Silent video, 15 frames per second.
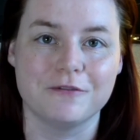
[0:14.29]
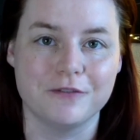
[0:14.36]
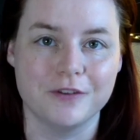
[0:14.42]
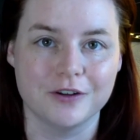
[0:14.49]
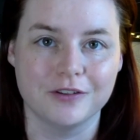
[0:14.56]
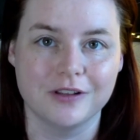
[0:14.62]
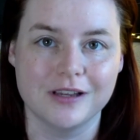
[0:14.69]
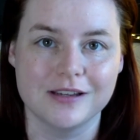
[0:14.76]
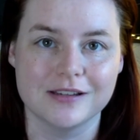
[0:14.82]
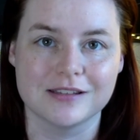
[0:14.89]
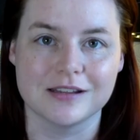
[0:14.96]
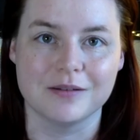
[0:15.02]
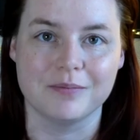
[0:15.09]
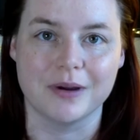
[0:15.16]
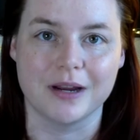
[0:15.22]

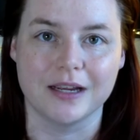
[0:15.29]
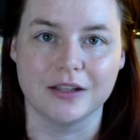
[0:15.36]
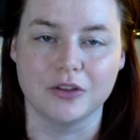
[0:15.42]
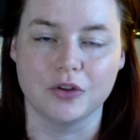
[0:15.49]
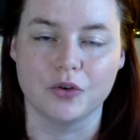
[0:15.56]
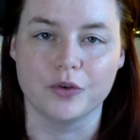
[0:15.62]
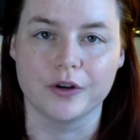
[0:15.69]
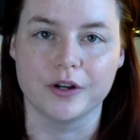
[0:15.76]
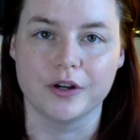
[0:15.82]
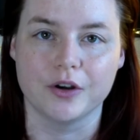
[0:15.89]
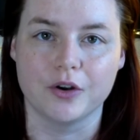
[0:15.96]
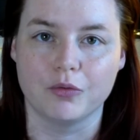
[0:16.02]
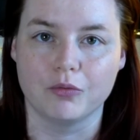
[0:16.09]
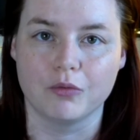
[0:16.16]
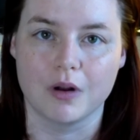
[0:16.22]
Fearless by
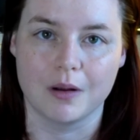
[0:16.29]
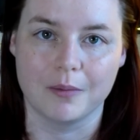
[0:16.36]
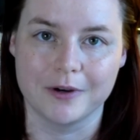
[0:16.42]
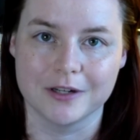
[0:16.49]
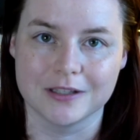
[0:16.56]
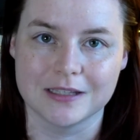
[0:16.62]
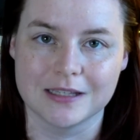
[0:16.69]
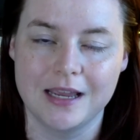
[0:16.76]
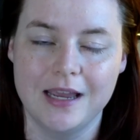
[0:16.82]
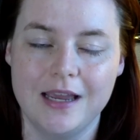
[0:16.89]
Lauren Roberts.